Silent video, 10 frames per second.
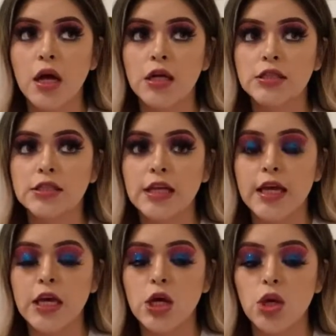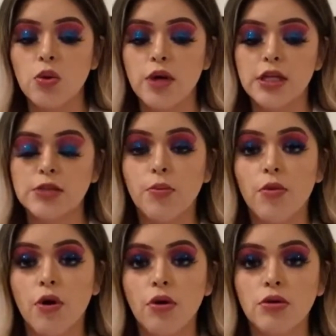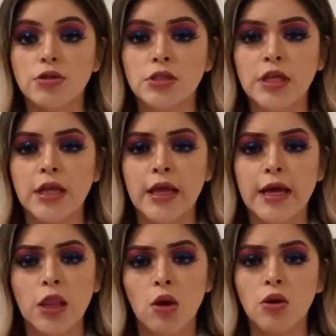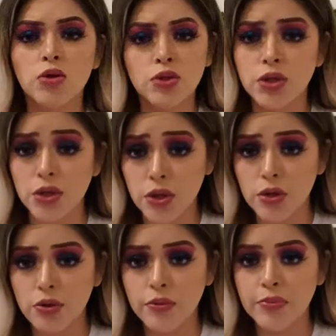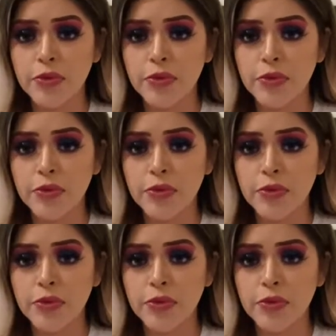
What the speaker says: see who is mostly like local to you,